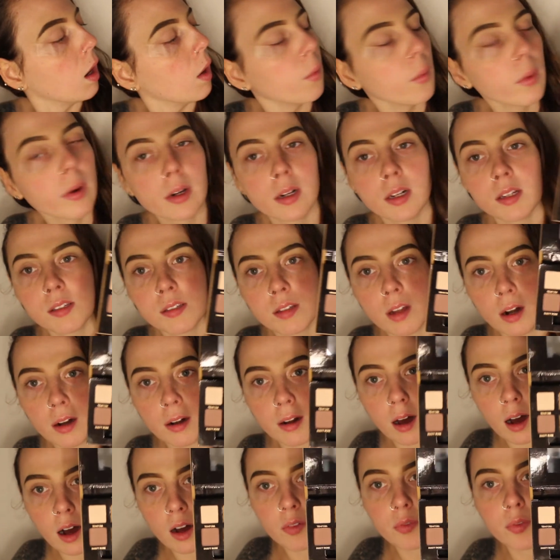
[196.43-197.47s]
We're going to start
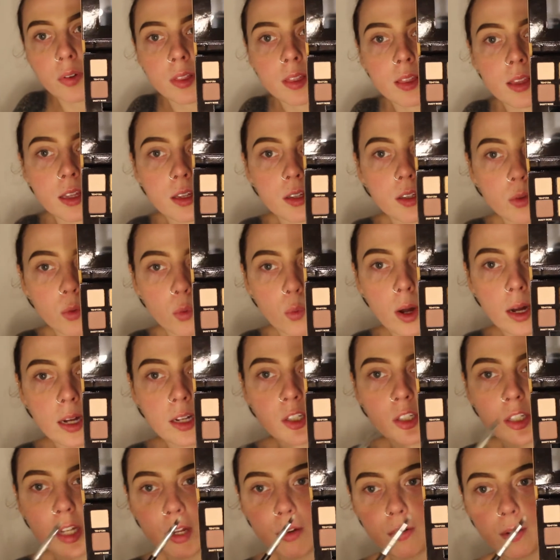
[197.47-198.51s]
off with this white
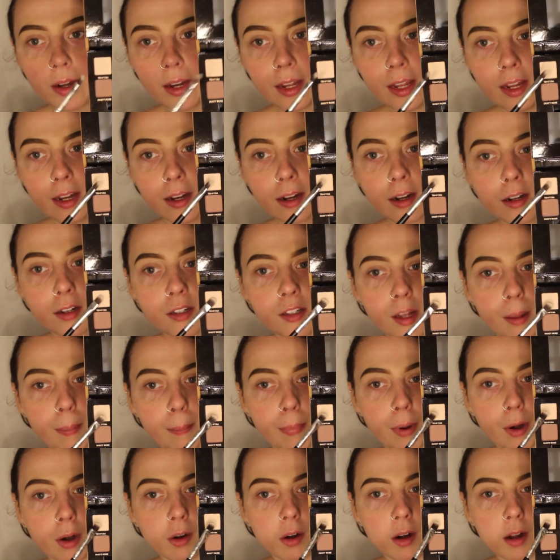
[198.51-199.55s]
shade right here,
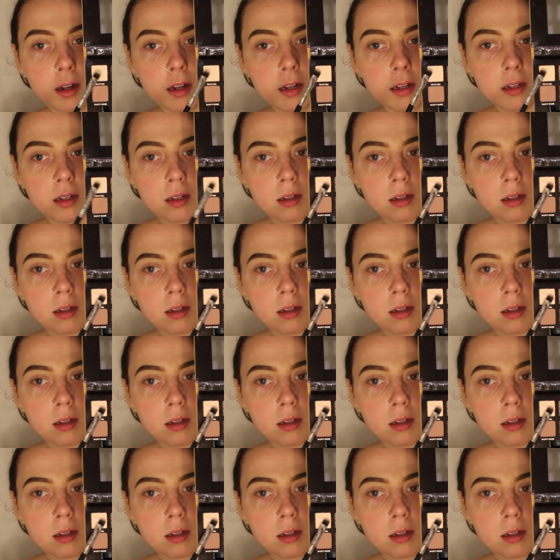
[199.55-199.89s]
Tempera.